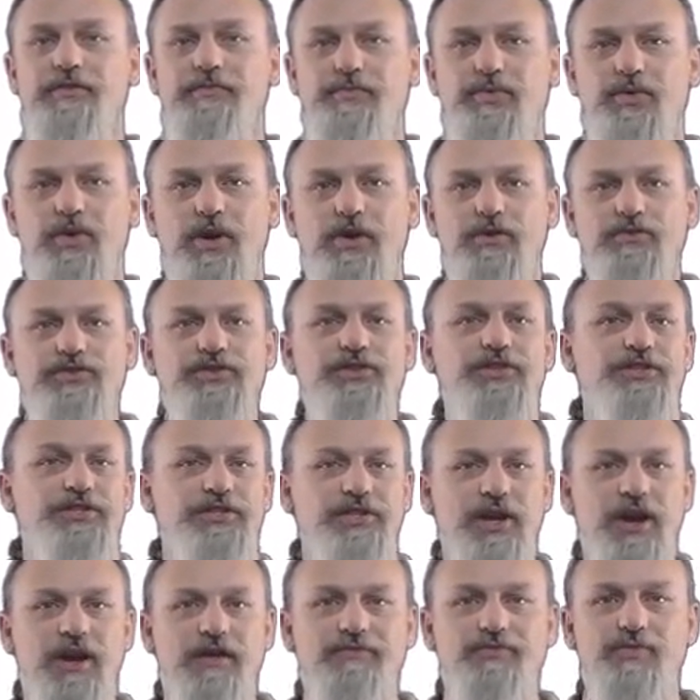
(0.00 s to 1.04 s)
approach to
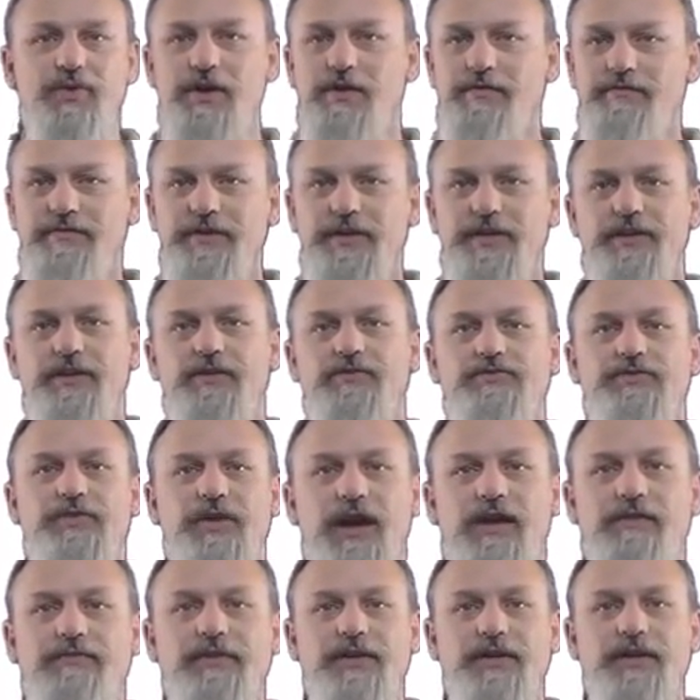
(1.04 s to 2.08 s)
software and video
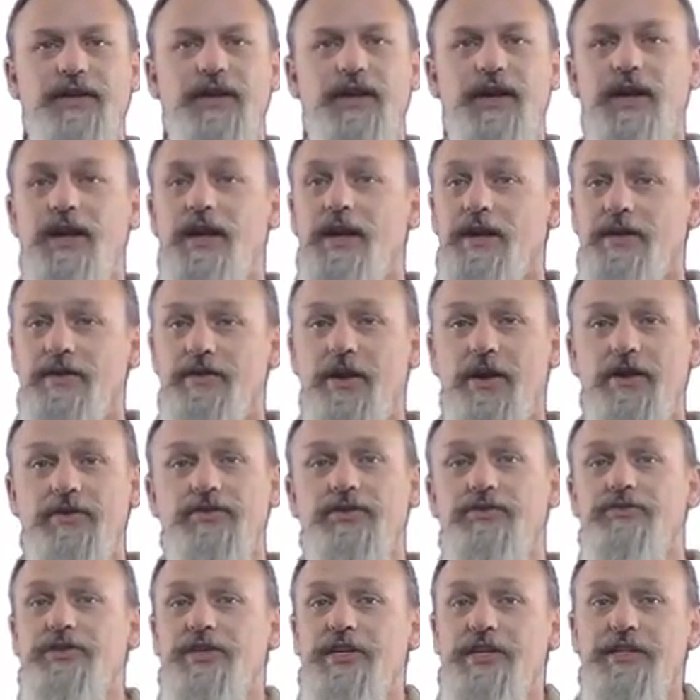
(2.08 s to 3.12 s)
traffic. You
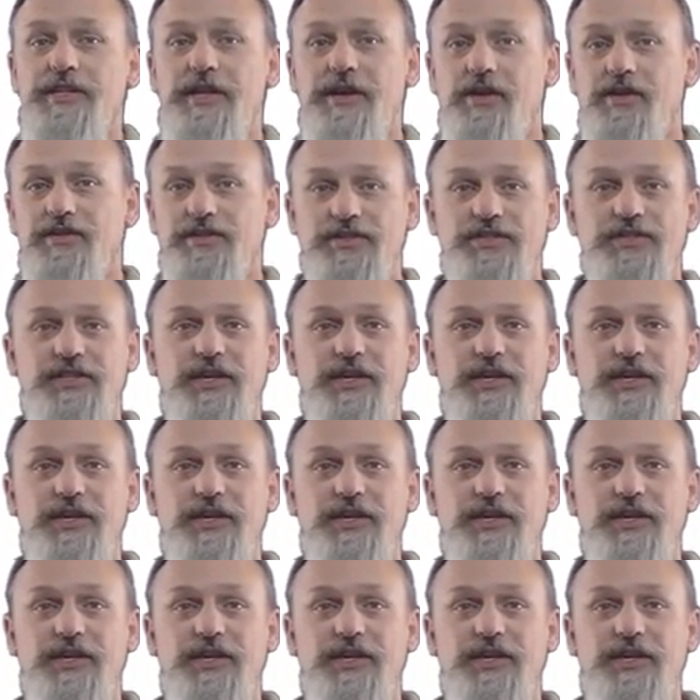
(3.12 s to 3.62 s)
also seen that on